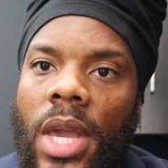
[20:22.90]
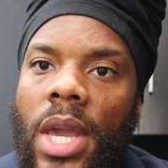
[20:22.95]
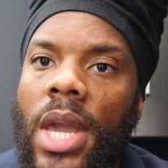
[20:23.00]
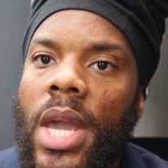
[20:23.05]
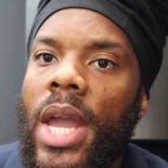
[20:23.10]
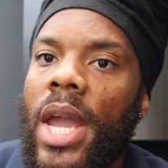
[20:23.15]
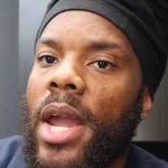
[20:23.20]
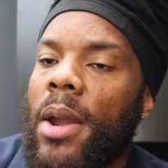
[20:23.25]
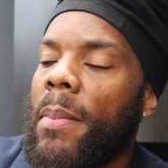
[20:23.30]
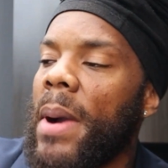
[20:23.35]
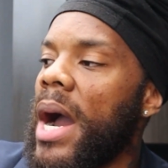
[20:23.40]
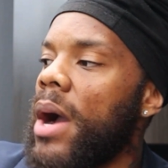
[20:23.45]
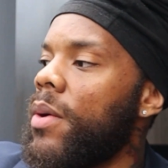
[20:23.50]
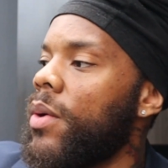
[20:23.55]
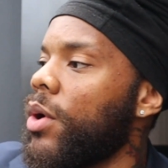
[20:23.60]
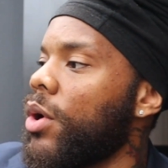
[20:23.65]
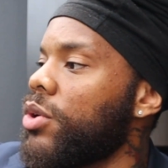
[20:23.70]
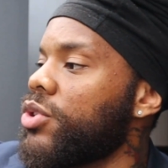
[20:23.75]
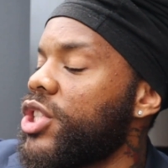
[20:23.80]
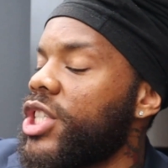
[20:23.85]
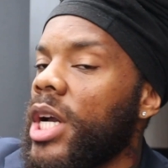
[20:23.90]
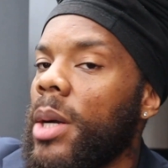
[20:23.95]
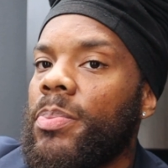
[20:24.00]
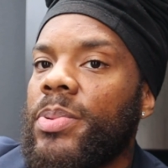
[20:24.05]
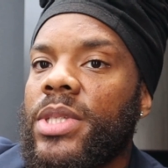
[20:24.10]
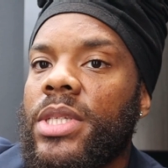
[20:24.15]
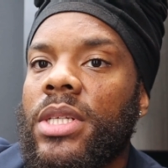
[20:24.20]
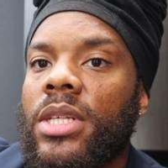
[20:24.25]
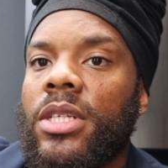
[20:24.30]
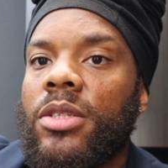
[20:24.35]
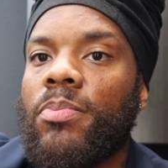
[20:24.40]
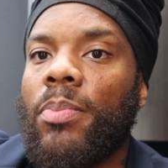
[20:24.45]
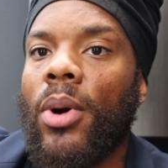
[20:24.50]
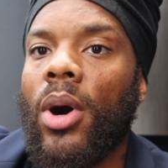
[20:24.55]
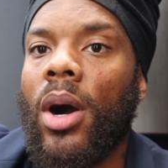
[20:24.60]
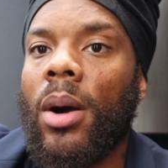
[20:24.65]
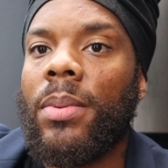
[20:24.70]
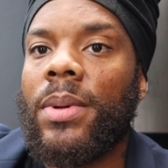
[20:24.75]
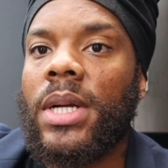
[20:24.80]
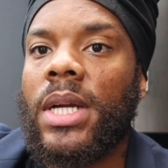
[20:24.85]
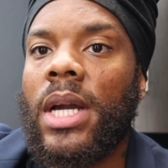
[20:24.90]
Everybody want to go jump into these barber